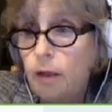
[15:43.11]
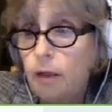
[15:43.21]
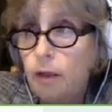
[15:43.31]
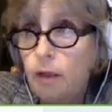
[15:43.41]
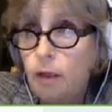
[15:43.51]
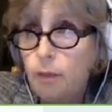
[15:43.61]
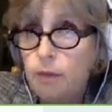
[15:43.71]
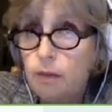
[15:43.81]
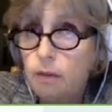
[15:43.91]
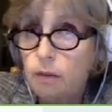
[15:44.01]
it
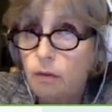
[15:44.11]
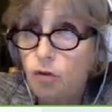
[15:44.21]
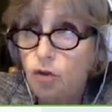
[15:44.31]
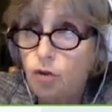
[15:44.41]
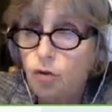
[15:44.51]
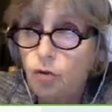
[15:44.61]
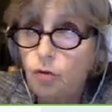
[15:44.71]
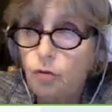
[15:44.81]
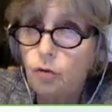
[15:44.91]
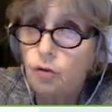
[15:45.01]
keeps your
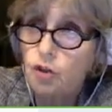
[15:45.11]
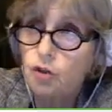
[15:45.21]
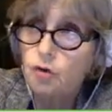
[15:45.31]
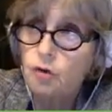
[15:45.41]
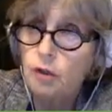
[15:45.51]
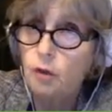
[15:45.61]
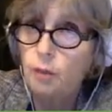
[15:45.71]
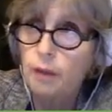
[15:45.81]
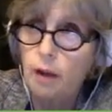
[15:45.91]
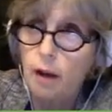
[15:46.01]
sugar a
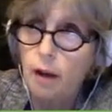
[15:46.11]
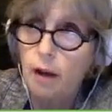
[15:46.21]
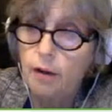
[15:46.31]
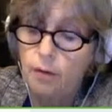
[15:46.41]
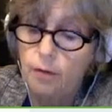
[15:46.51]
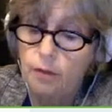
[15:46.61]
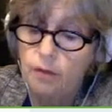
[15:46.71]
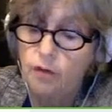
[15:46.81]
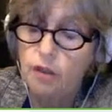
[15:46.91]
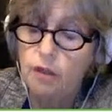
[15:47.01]
little bit higher
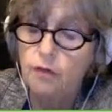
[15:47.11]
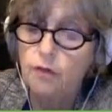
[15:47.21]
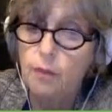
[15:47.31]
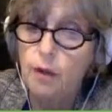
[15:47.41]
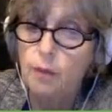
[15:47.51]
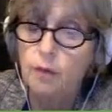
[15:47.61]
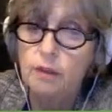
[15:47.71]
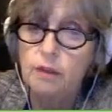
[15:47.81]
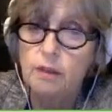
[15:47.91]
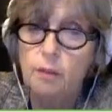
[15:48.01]
if you suffer from
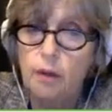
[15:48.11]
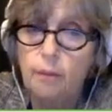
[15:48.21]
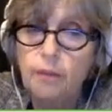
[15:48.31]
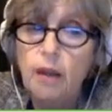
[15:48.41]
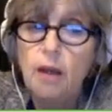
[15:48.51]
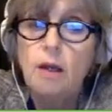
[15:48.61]
hypoglycemia,